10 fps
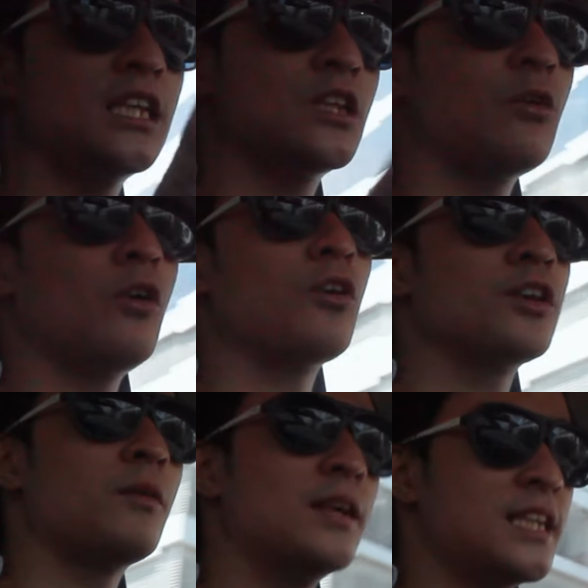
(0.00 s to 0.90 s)
it's no longer
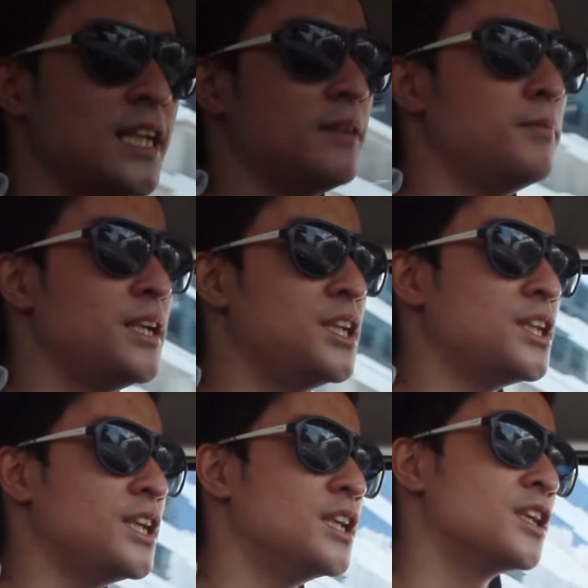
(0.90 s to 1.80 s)
the ones in
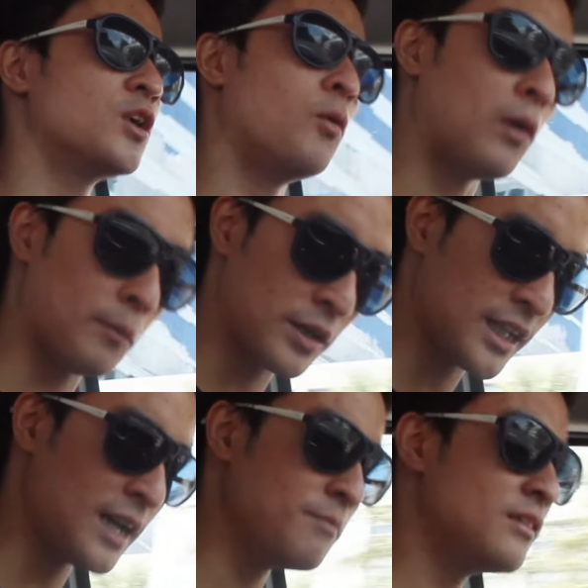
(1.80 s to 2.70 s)
BGC. So one more
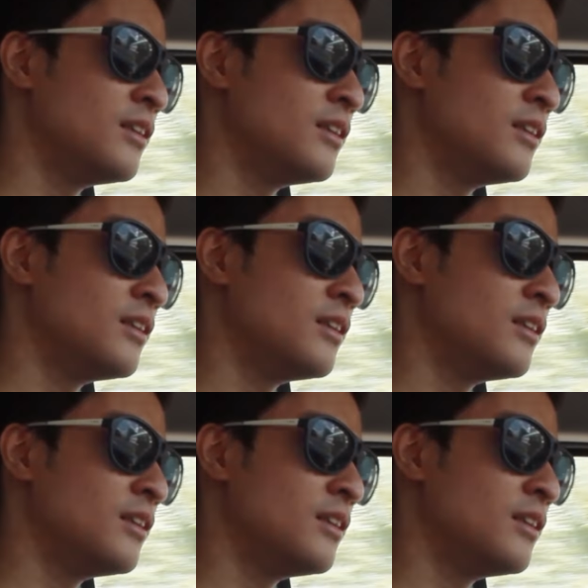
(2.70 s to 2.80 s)
time.